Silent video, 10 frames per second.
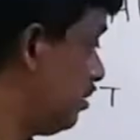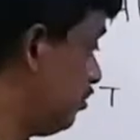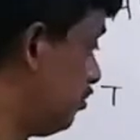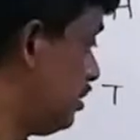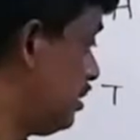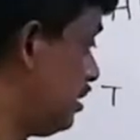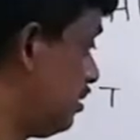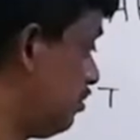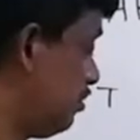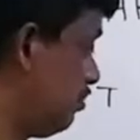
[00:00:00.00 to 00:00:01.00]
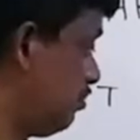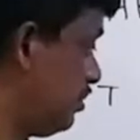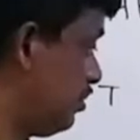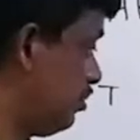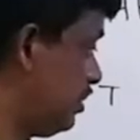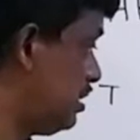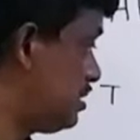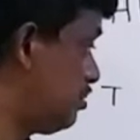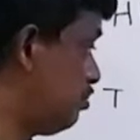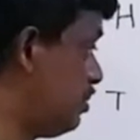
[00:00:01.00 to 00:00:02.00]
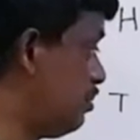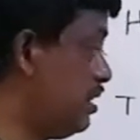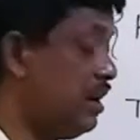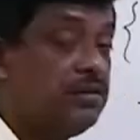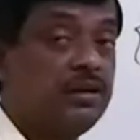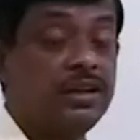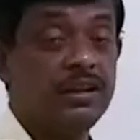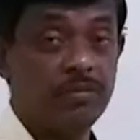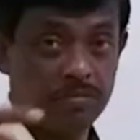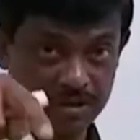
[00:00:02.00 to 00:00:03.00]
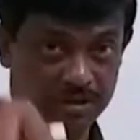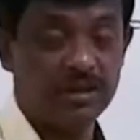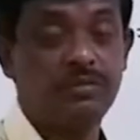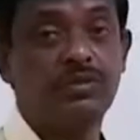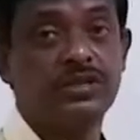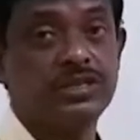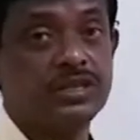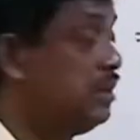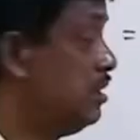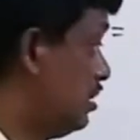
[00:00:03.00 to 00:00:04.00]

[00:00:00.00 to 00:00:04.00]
With this may be head or tail. Third position.